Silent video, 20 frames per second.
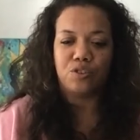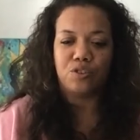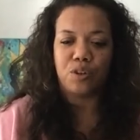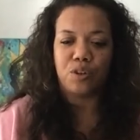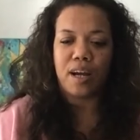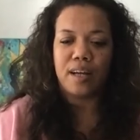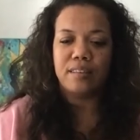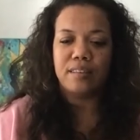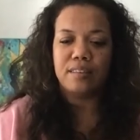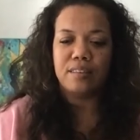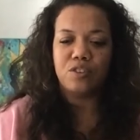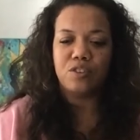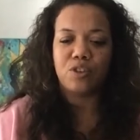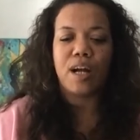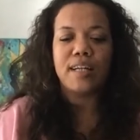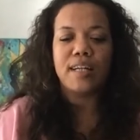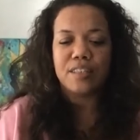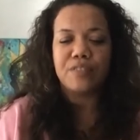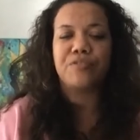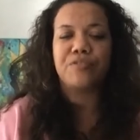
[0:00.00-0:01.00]
trying
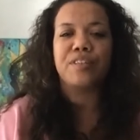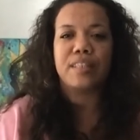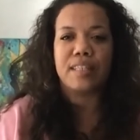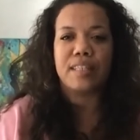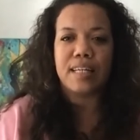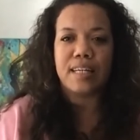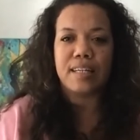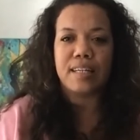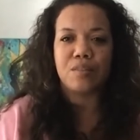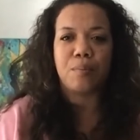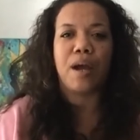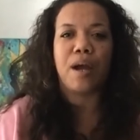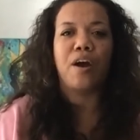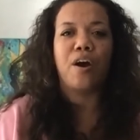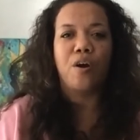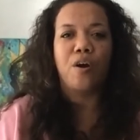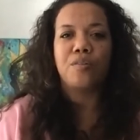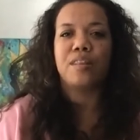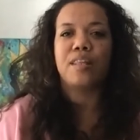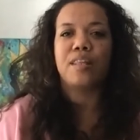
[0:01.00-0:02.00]
different things, my
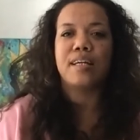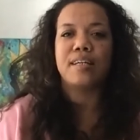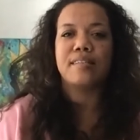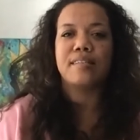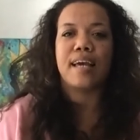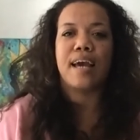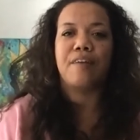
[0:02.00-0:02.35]
own things,